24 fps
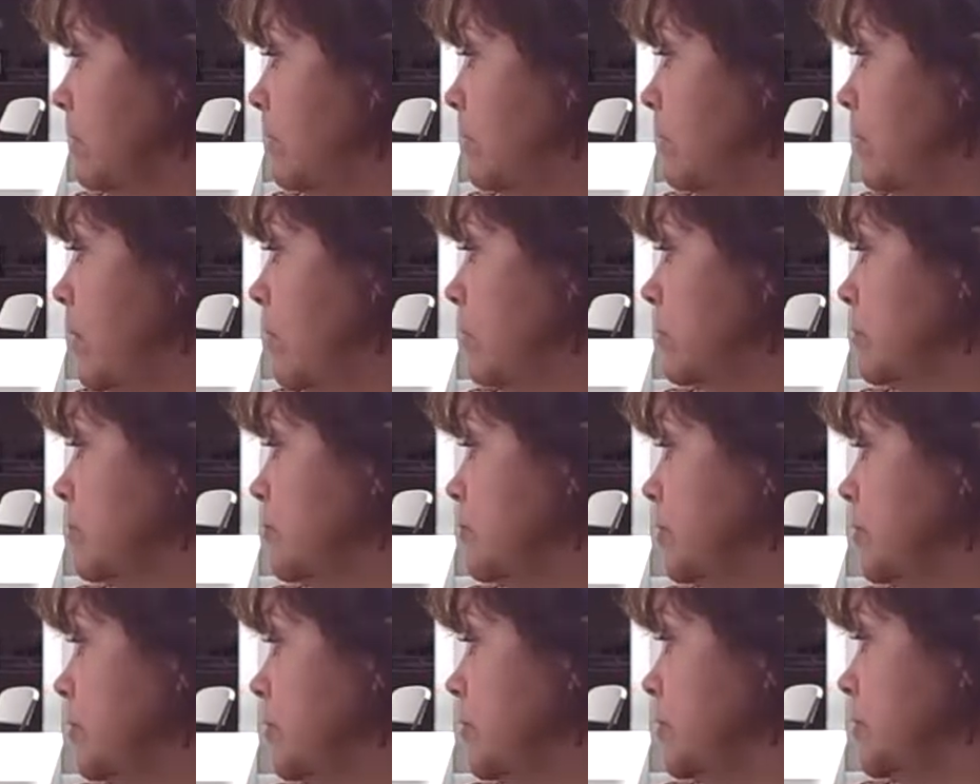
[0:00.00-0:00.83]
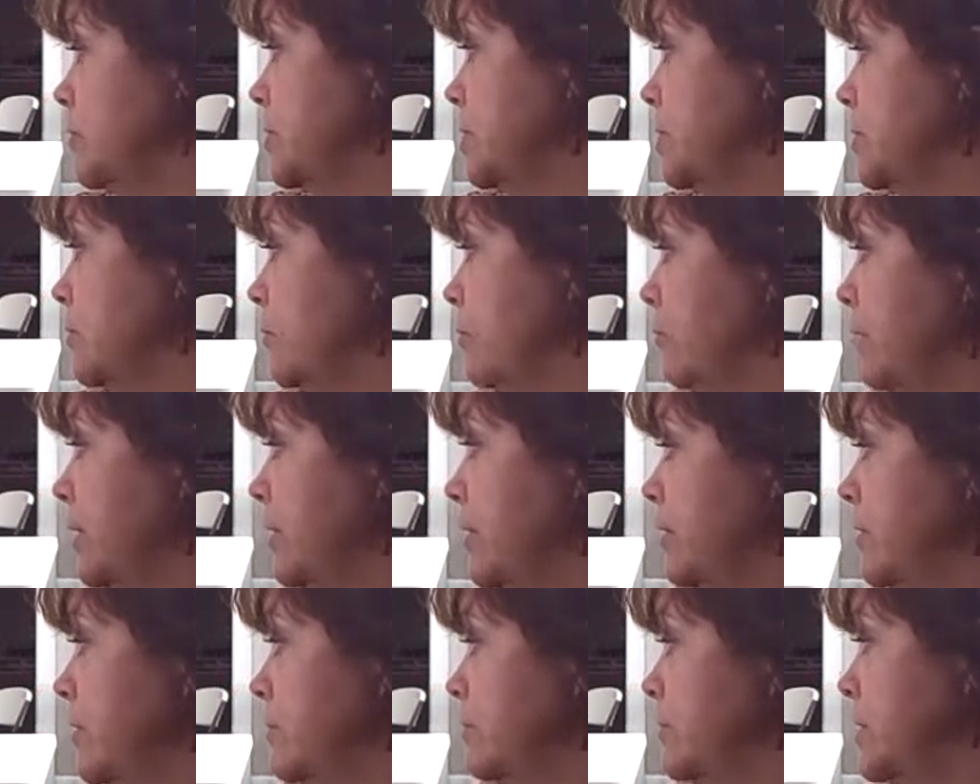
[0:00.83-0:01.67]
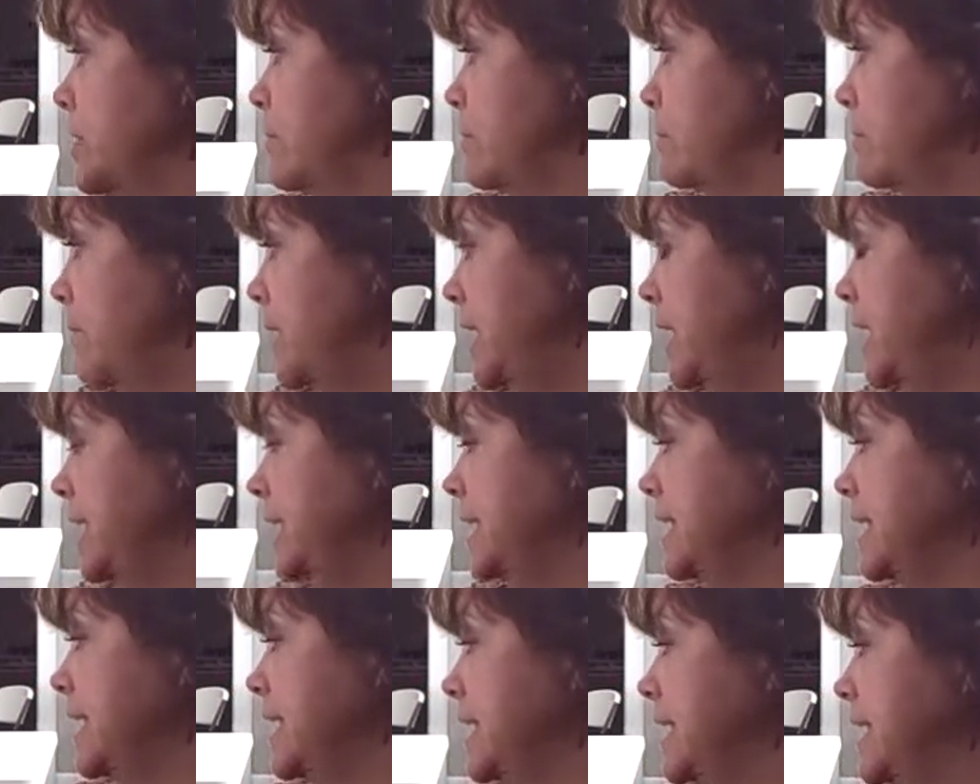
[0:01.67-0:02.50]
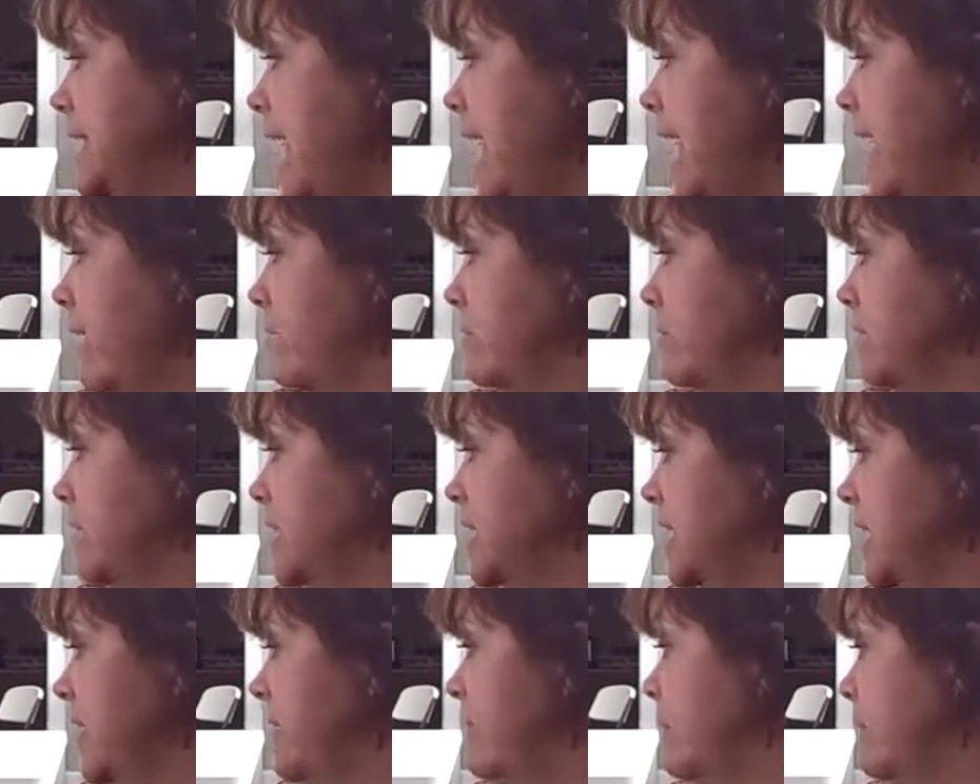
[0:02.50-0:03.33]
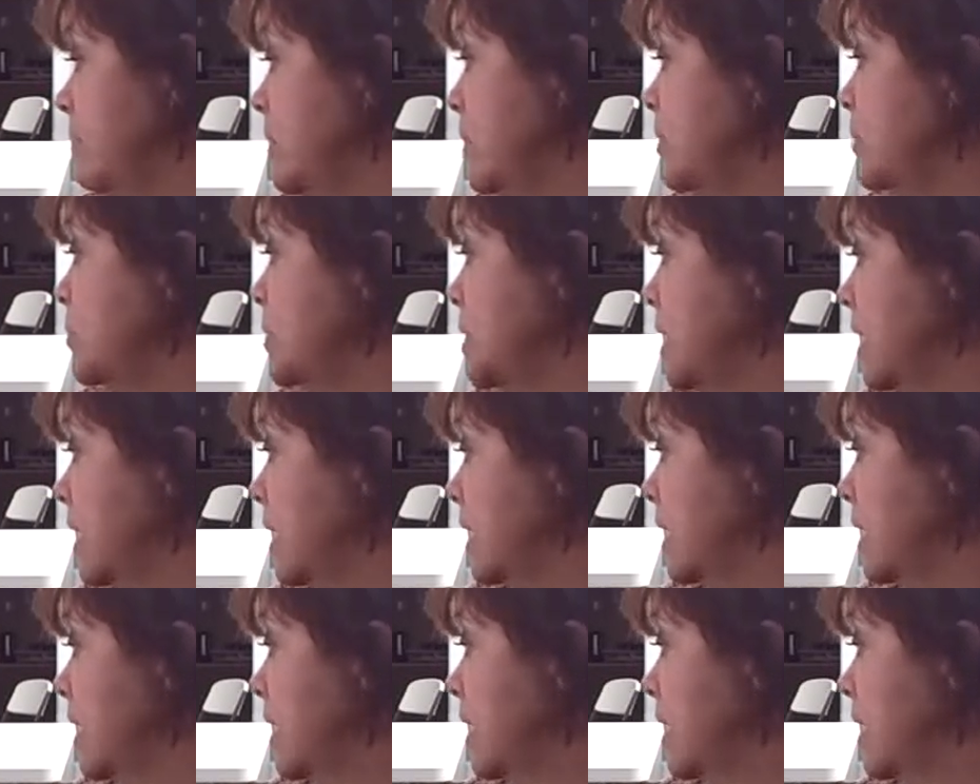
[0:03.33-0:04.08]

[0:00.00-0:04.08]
the poetry turns into rhythms and beats and sounds and even music.